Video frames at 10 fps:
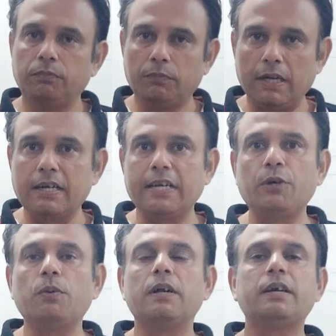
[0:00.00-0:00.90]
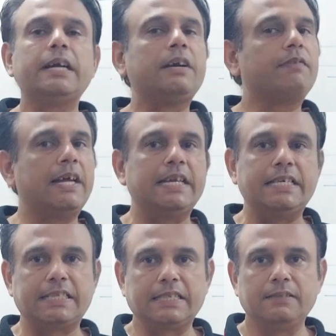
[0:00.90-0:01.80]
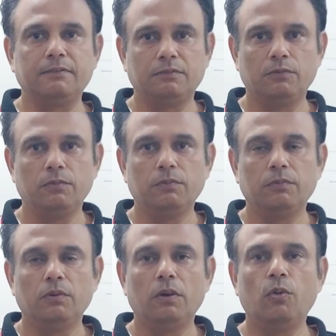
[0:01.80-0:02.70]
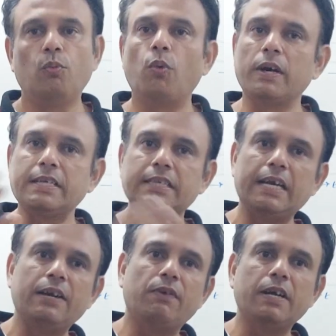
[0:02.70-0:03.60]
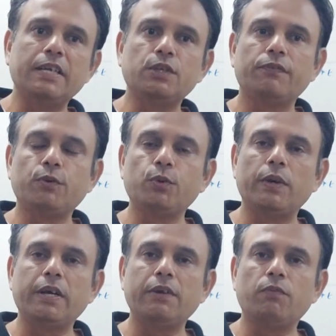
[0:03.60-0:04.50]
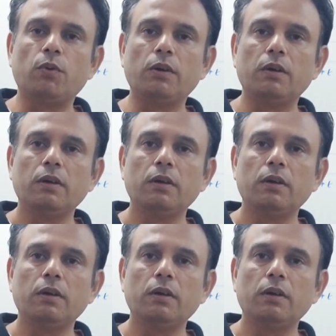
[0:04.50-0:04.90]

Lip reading: country to country, it varies. What is the advantage of 220 volt?